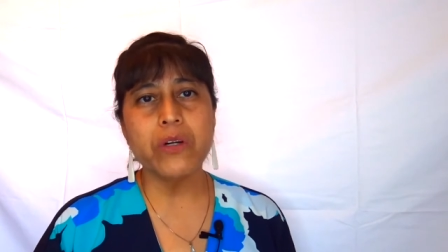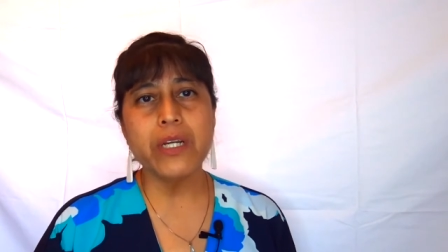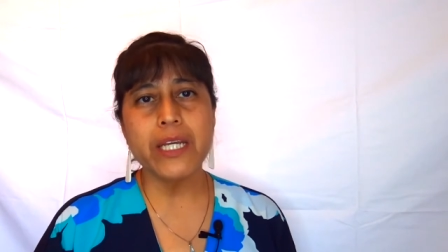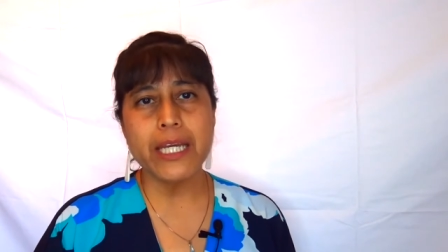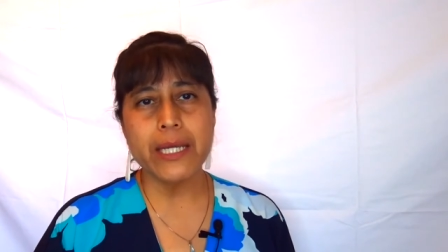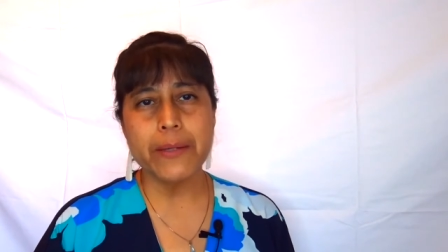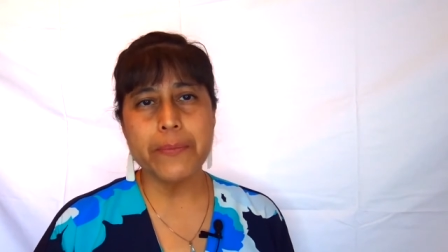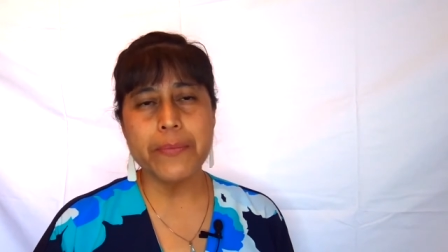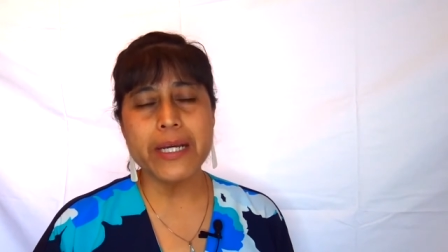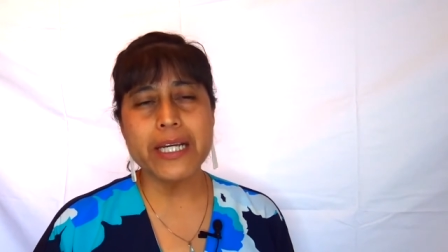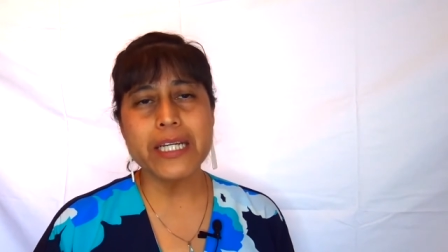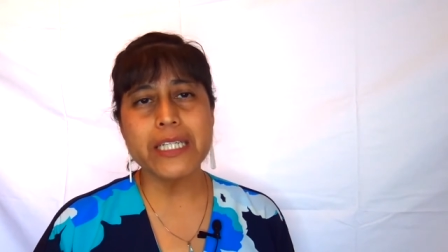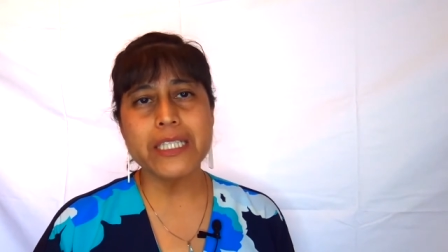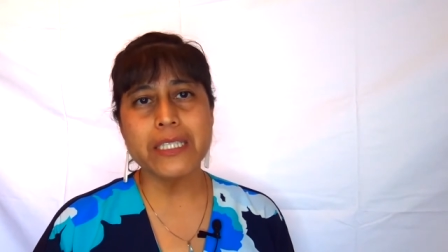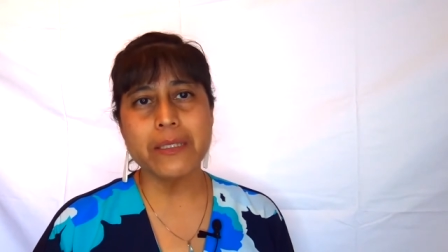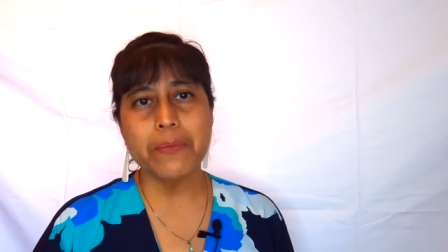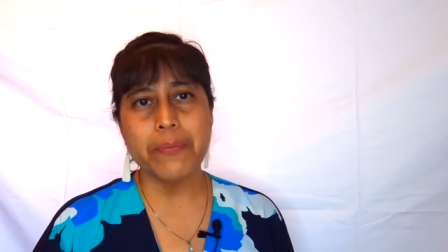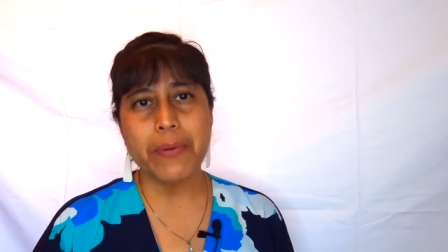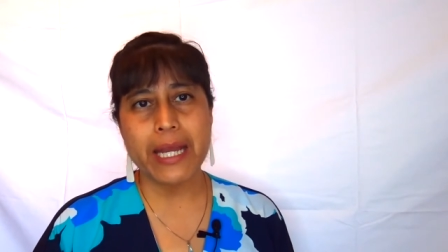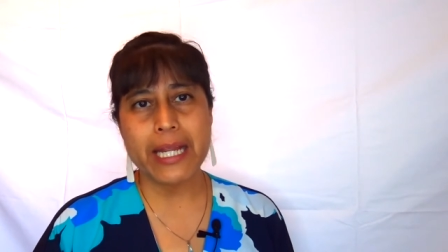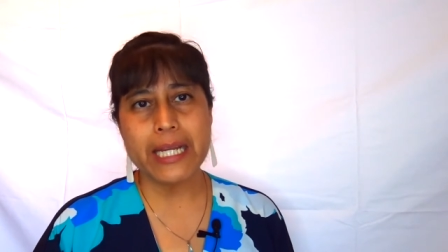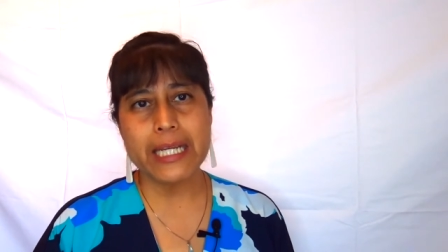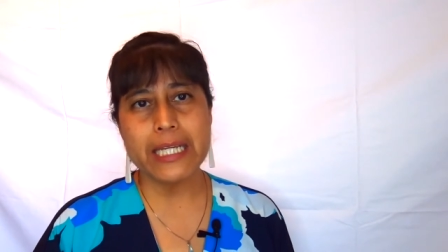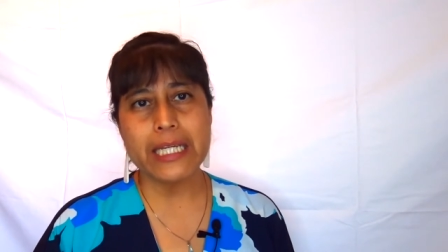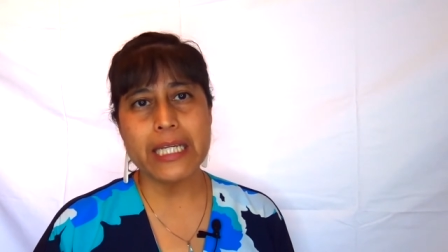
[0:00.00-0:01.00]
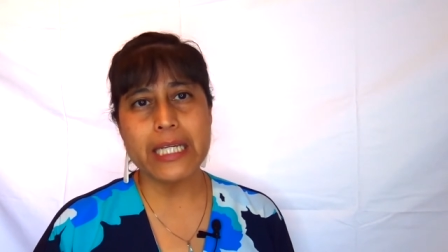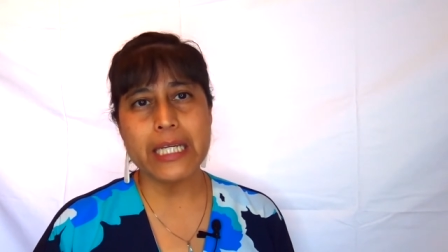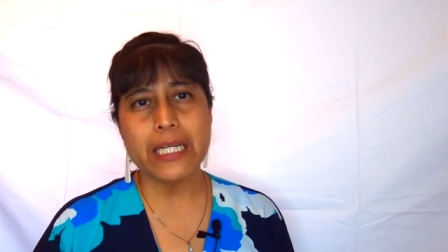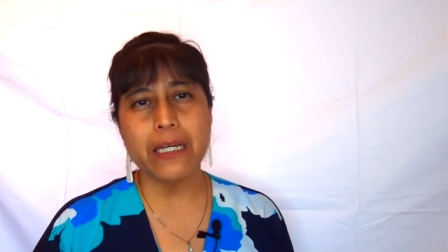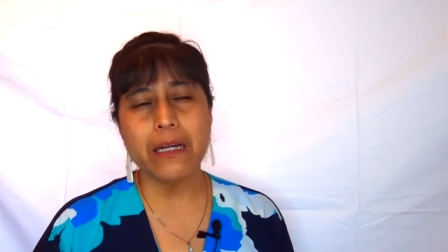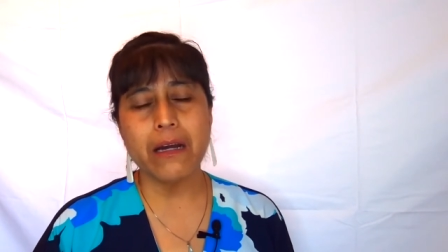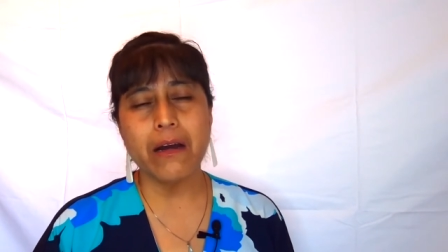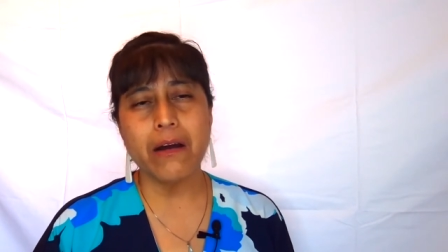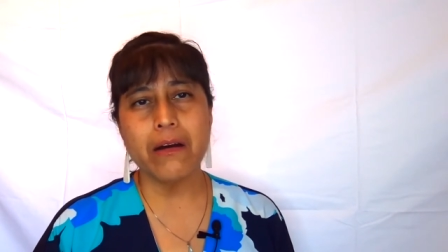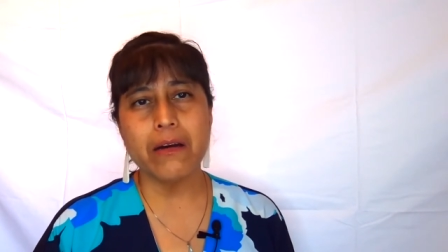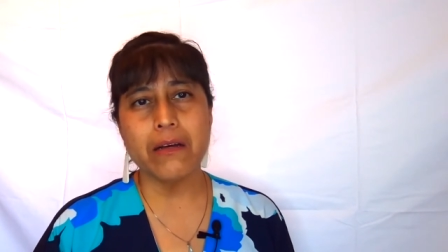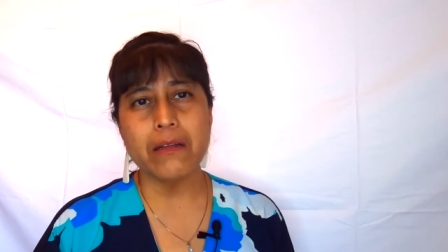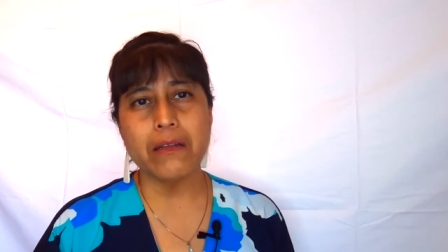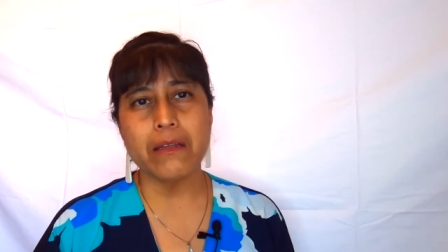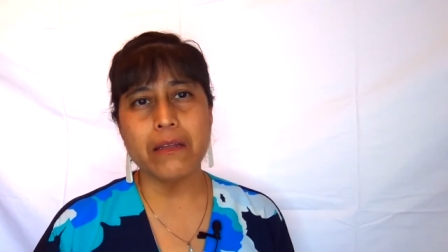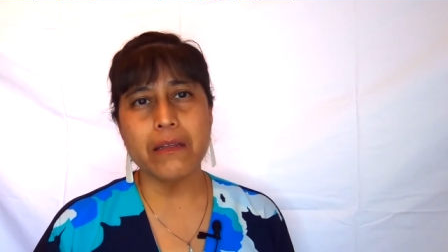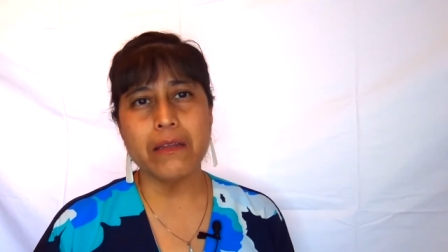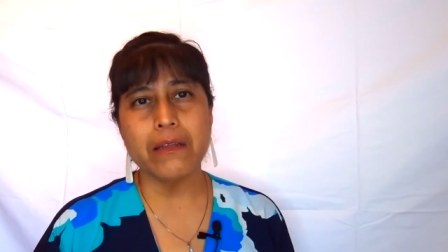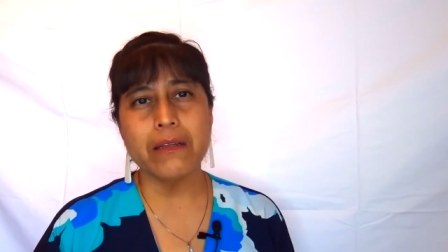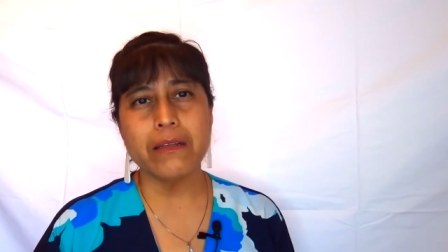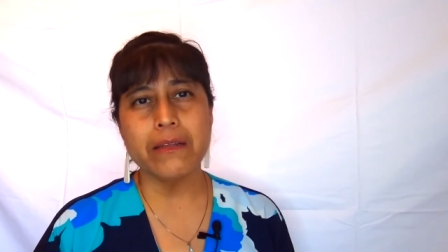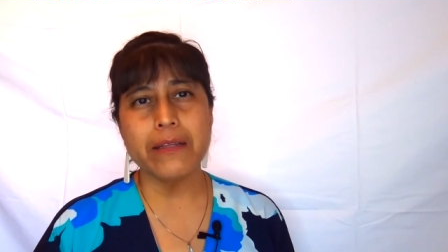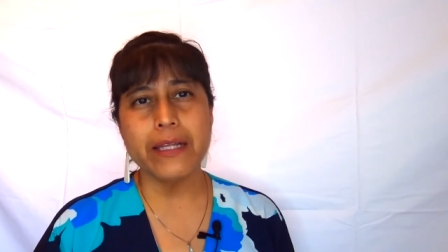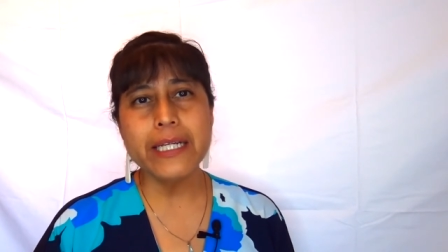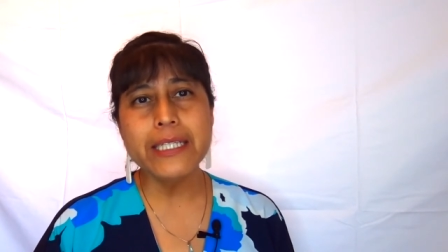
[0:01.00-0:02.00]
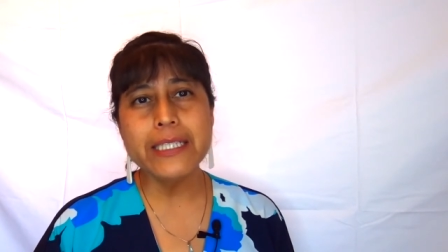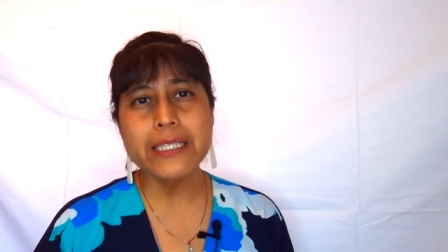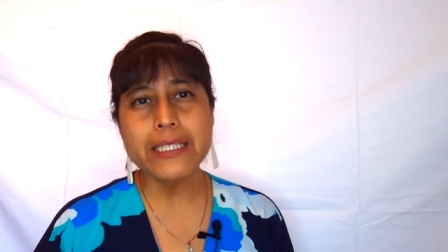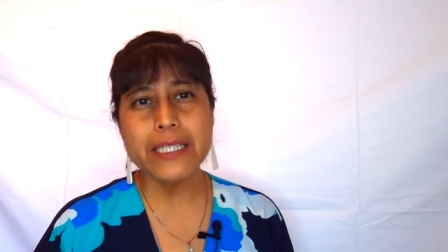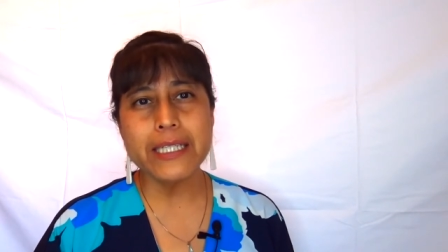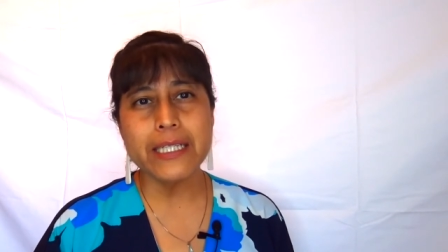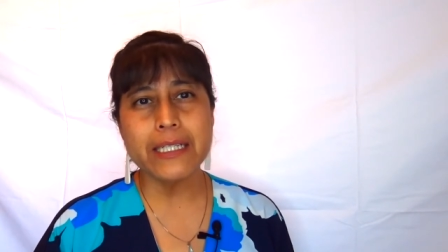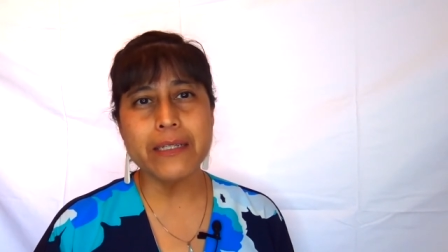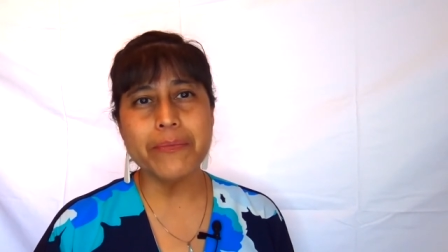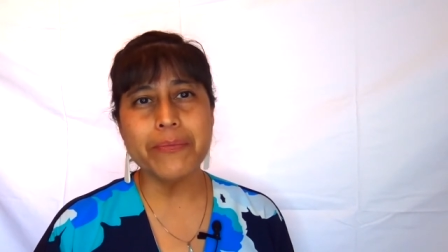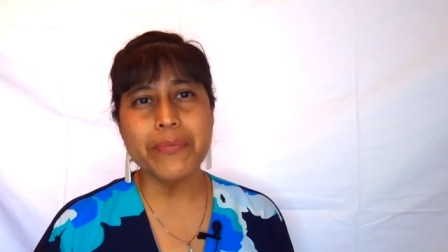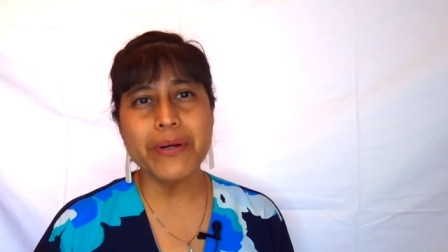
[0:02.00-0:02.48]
keep expanding on the lesson,